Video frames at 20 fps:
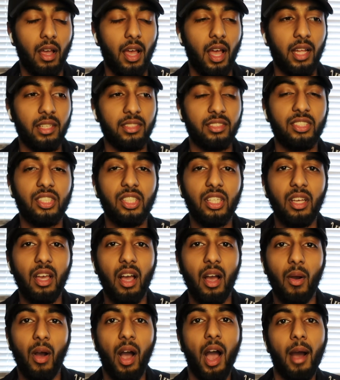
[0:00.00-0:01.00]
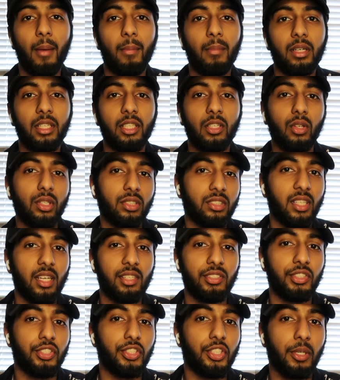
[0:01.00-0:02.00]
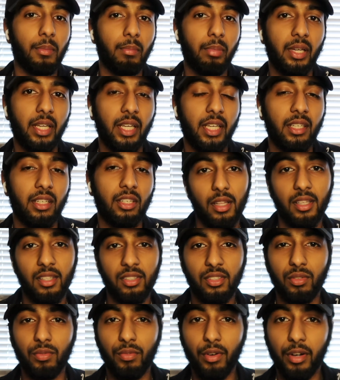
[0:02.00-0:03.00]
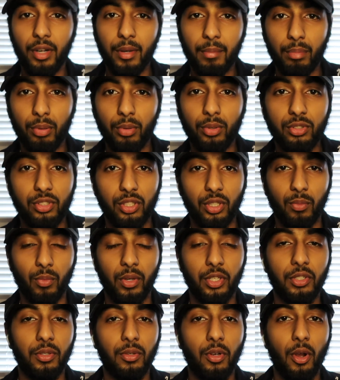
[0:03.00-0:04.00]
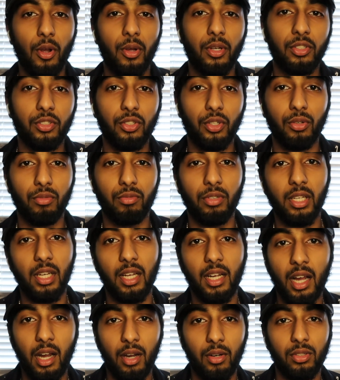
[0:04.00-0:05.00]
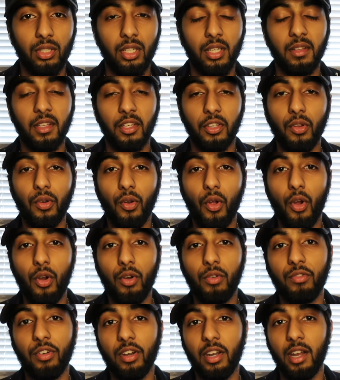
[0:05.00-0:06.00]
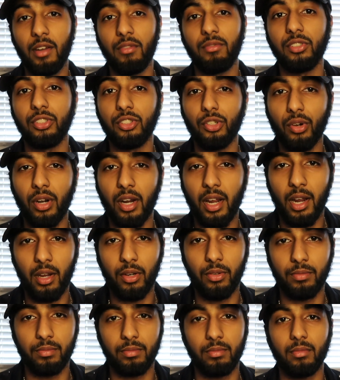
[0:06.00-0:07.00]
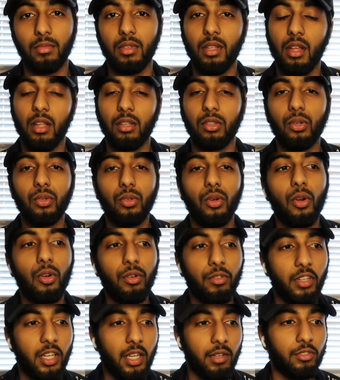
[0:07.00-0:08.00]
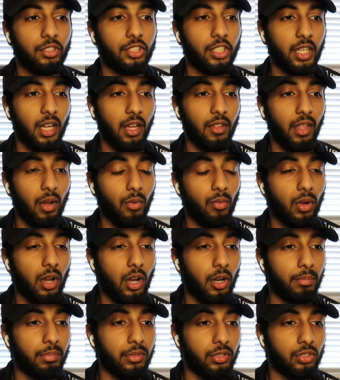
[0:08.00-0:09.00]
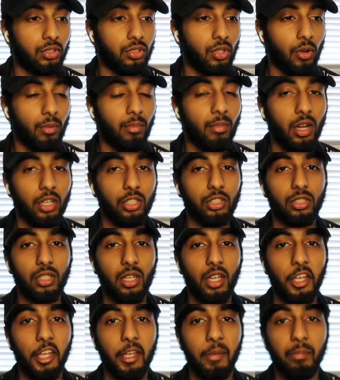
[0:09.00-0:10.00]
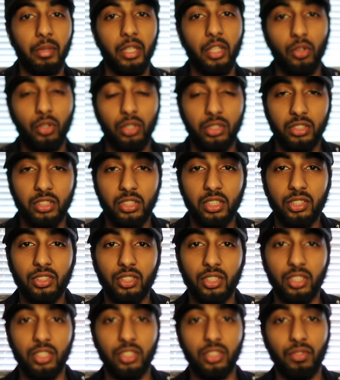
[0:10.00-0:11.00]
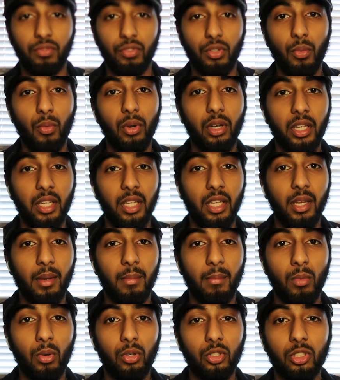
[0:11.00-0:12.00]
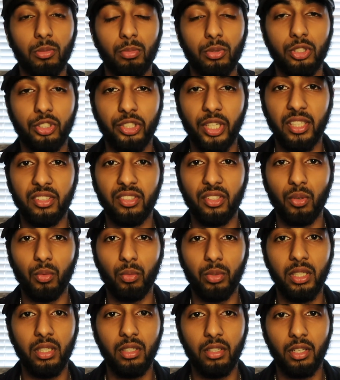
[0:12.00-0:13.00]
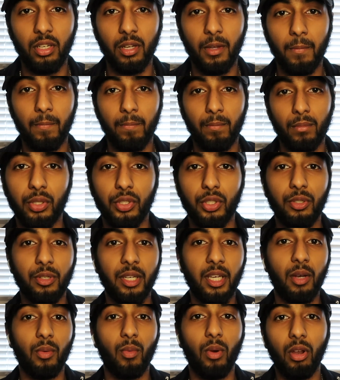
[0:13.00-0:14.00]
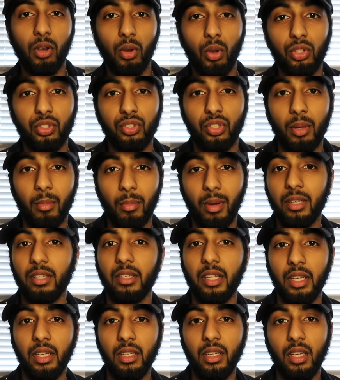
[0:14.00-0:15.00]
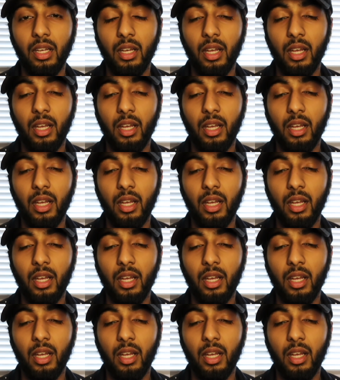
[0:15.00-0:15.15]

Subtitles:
and see how many lot sizes you can put in. This is very important when you go into your real account. You don't over leverage your account. Don't over leverage your account. That will help you so much in being consistent, because if you want to hit multiple trades in a week but you hit one loss on a Monday